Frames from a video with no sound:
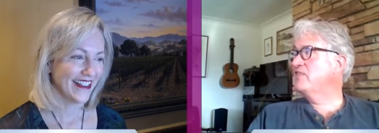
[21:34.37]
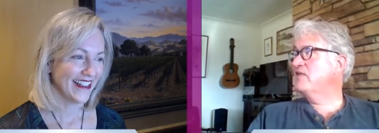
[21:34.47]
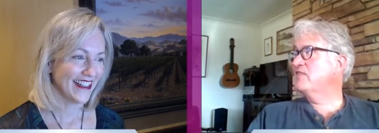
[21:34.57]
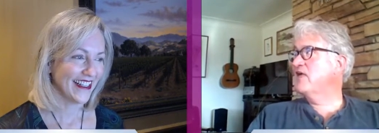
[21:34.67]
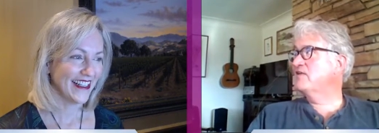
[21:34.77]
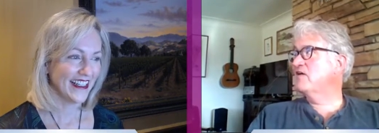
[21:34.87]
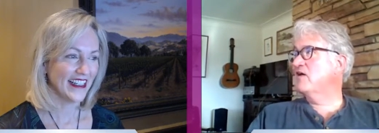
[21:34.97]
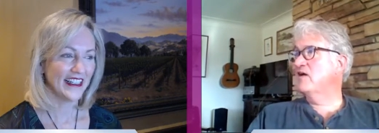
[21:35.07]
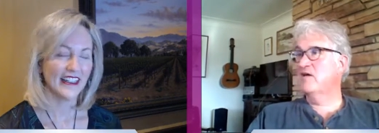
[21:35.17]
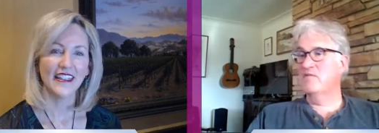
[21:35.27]
Speaker 1: I think
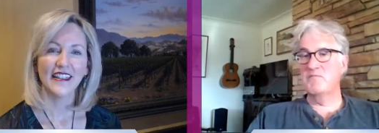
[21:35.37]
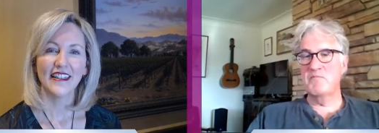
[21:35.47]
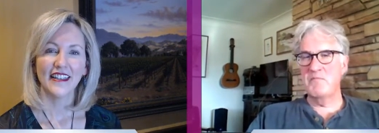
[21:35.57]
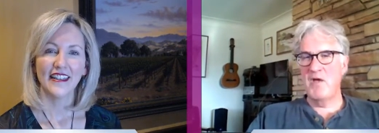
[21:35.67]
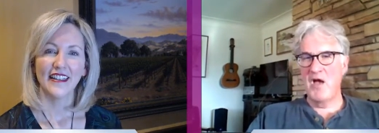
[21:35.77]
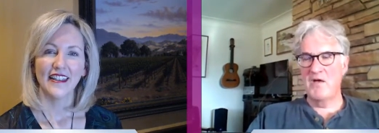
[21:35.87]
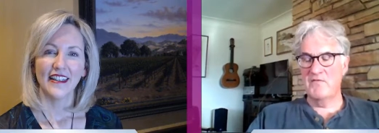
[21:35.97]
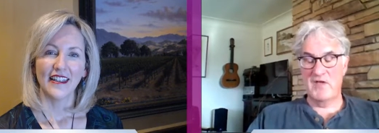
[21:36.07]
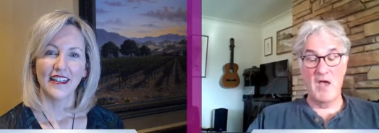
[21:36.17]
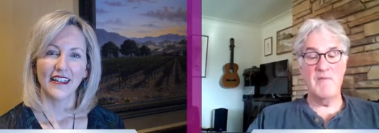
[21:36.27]
that uh,
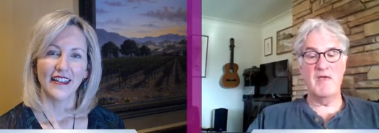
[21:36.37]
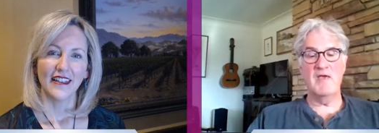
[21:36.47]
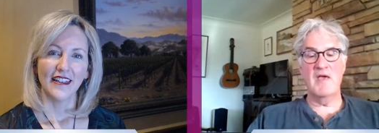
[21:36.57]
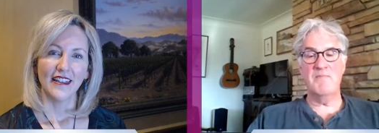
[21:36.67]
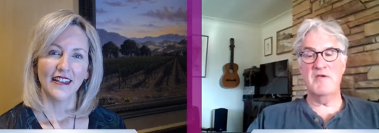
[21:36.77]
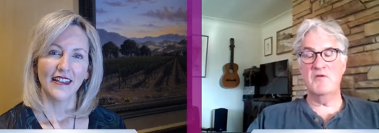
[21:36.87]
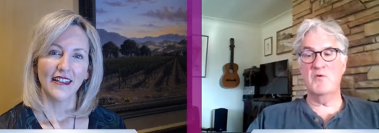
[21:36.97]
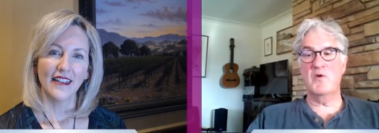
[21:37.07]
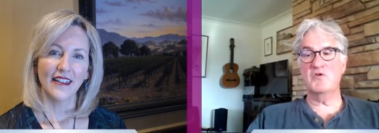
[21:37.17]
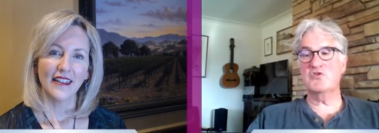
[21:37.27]
coming a
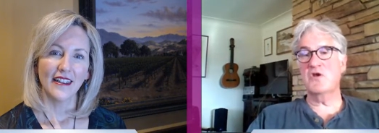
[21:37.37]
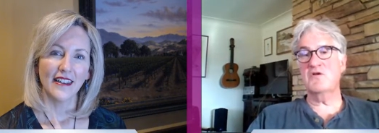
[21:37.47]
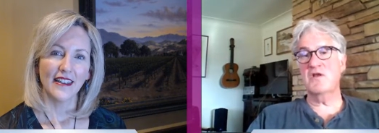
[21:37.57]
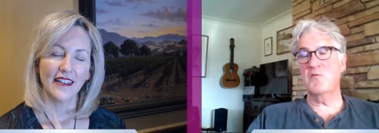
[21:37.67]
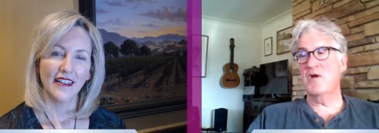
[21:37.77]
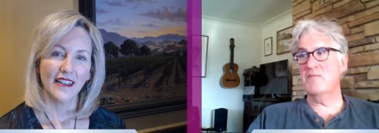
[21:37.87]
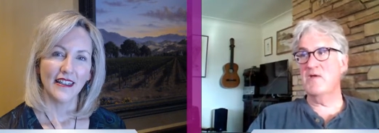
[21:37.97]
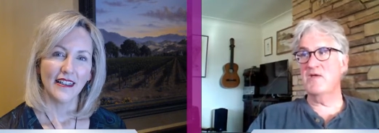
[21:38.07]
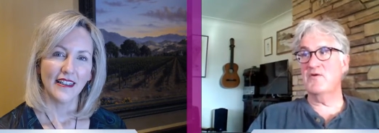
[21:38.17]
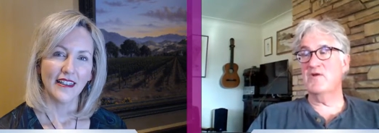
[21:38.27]
Pinot Noir and Chardonnay
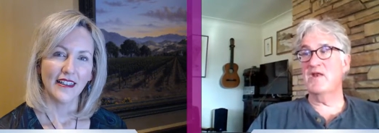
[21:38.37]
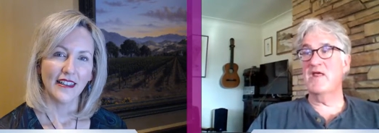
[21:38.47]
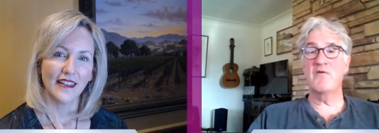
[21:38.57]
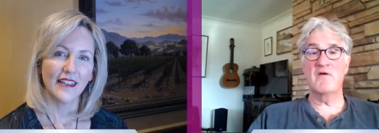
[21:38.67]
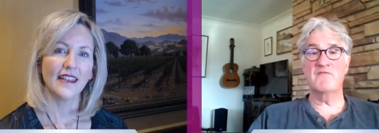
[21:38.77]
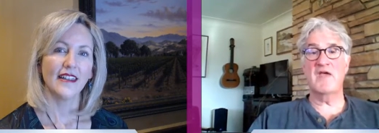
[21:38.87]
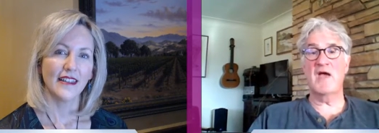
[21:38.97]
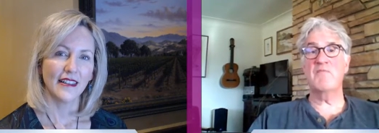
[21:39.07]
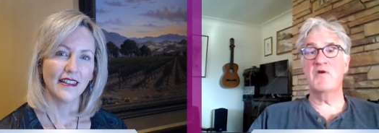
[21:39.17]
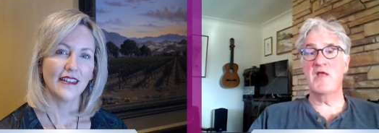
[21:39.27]
winemaker in an era of
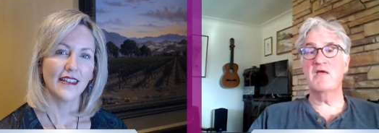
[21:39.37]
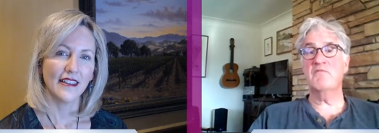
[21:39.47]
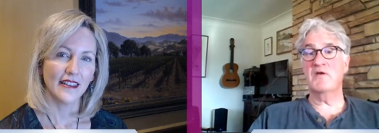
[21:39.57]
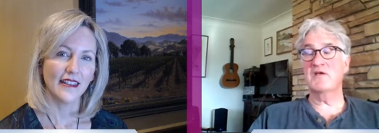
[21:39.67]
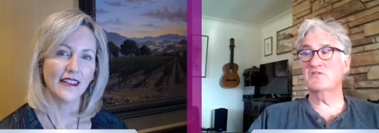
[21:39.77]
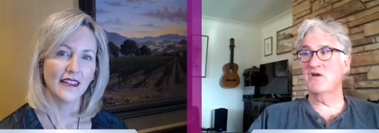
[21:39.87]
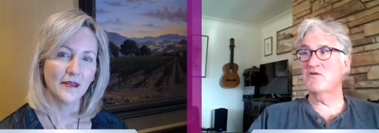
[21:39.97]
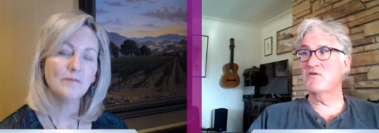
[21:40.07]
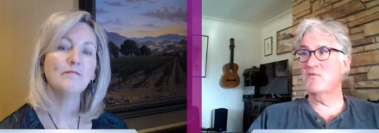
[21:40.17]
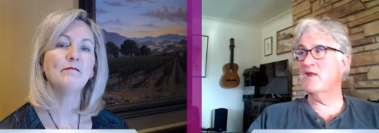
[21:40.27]
Cabernet when I
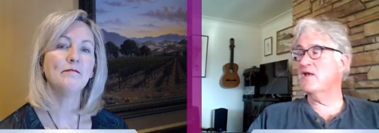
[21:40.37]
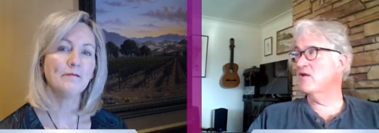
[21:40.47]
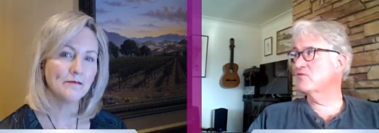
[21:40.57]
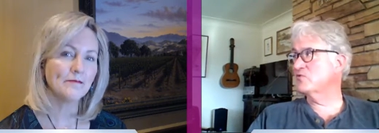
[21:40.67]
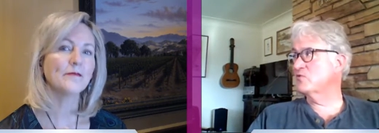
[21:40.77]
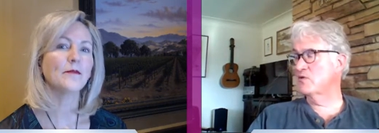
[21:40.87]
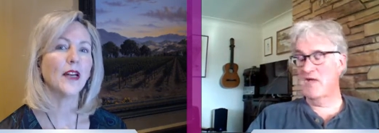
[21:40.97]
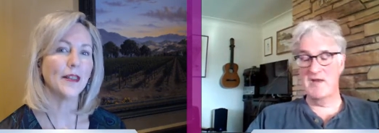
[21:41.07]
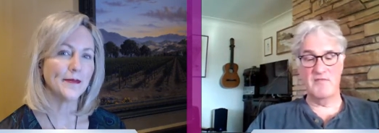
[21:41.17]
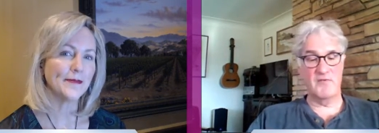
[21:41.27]
started, right? I got out of school
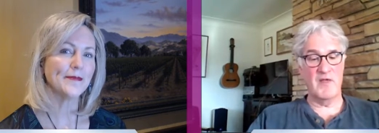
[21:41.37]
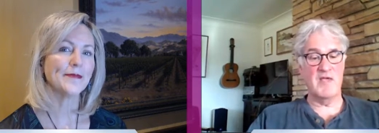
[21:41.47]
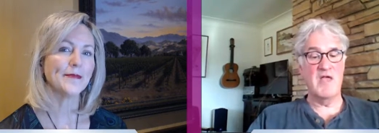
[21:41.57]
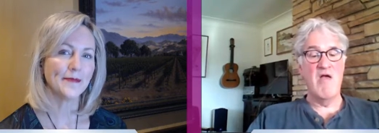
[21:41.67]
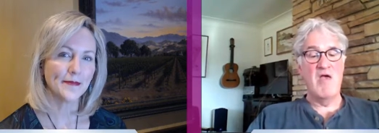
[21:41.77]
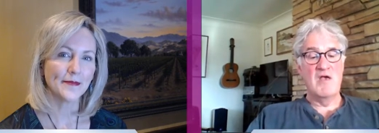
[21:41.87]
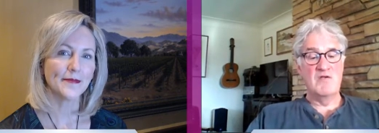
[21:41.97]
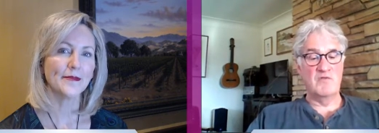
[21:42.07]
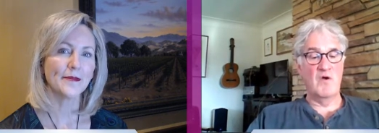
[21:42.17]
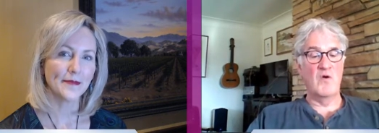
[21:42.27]
in 93.
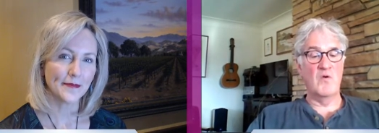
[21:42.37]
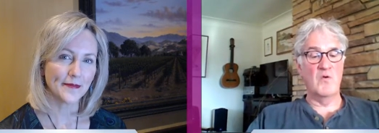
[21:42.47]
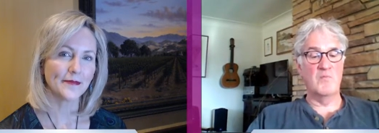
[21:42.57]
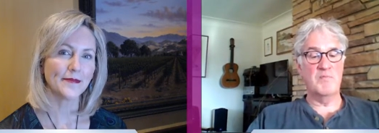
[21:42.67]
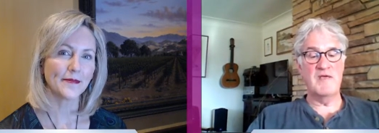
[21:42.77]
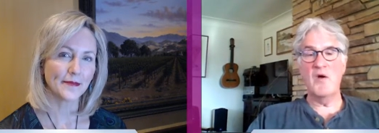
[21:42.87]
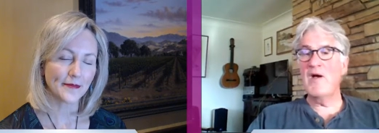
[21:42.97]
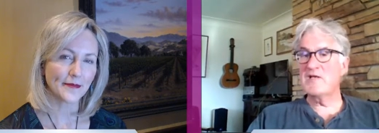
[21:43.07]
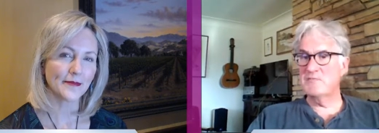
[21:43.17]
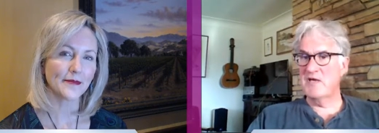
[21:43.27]
So Pinot
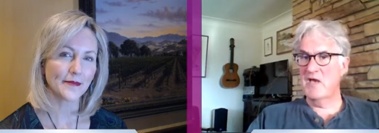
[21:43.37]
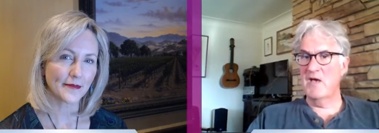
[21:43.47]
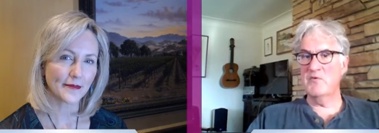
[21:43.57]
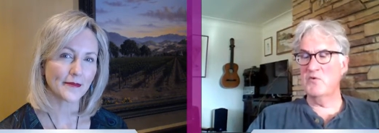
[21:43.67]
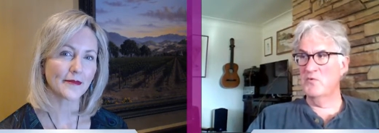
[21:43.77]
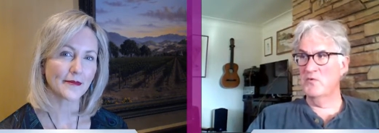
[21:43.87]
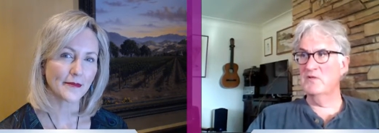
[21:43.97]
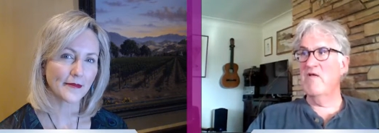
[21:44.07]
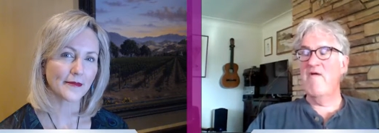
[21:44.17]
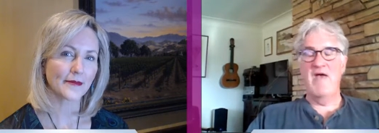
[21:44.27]
has become
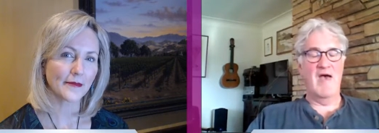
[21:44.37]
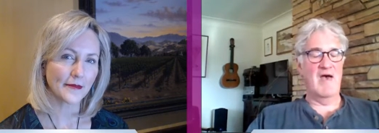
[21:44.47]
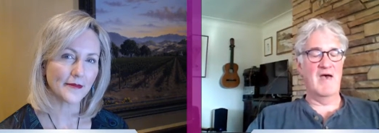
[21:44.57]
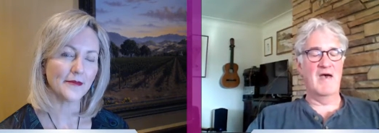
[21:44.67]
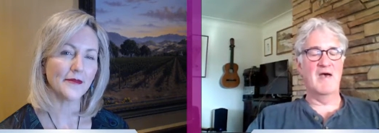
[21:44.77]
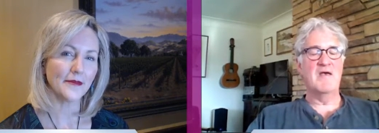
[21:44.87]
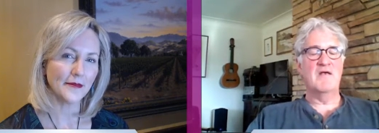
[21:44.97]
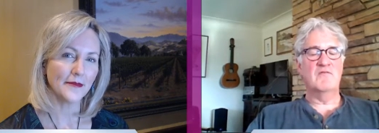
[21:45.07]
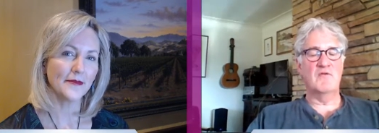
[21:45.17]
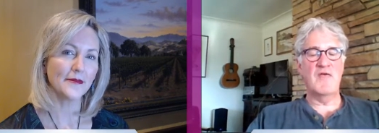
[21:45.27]
cool. Uh,
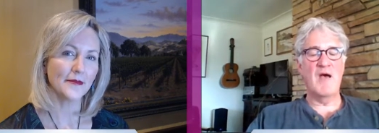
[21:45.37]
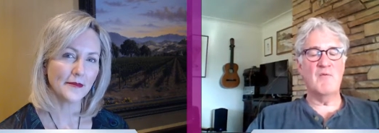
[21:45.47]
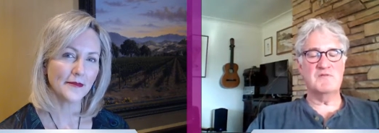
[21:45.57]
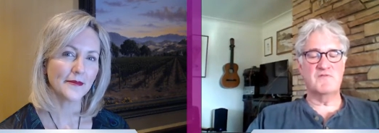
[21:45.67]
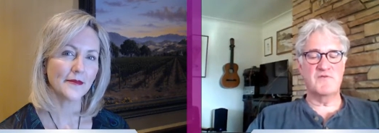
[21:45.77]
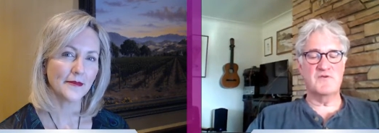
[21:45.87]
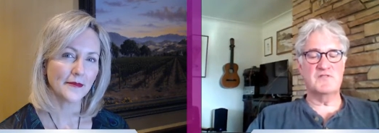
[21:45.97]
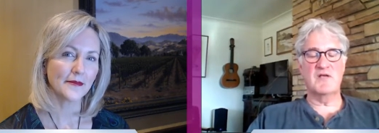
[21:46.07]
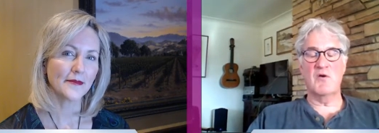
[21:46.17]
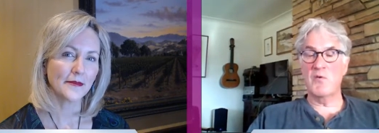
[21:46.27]
so that was the
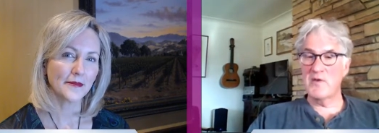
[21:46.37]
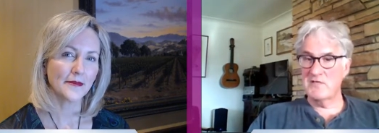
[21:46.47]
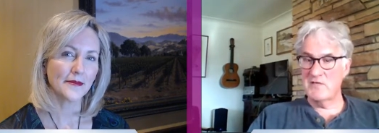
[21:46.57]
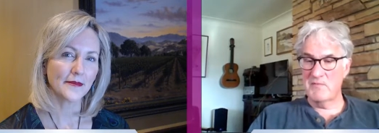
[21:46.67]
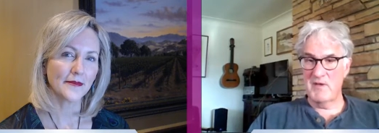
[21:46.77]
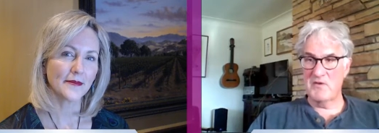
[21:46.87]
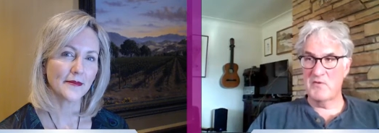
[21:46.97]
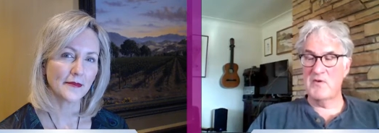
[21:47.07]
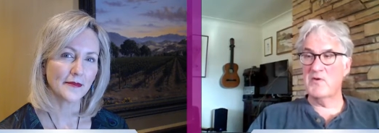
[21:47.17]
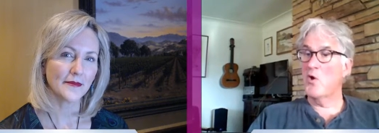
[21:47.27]
first thing, orienting my
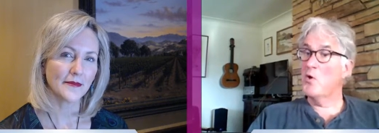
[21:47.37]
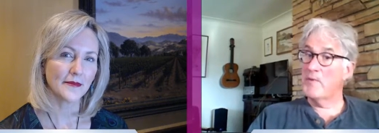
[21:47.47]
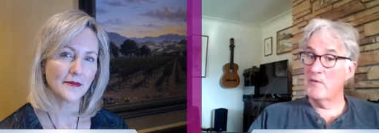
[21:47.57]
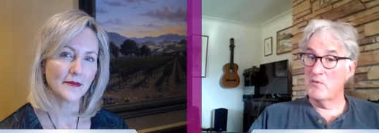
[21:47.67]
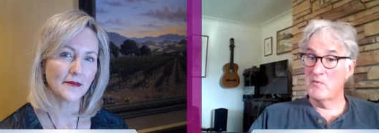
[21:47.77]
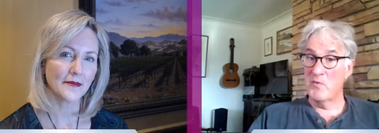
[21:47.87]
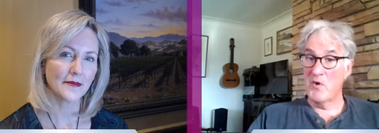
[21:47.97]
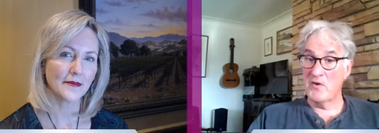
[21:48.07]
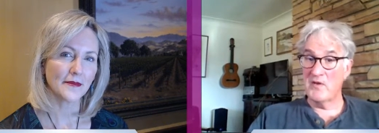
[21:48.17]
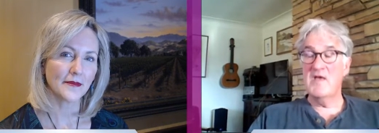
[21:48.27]
career and hoping it would
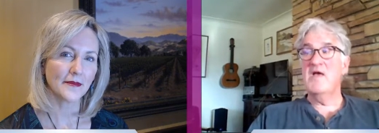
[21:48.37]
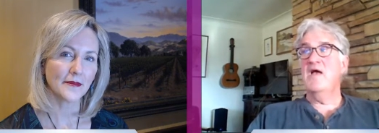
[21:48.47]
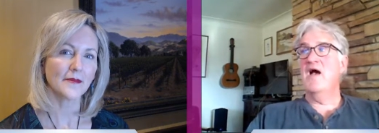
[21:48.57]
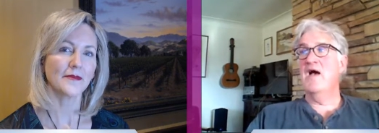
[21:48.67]
work.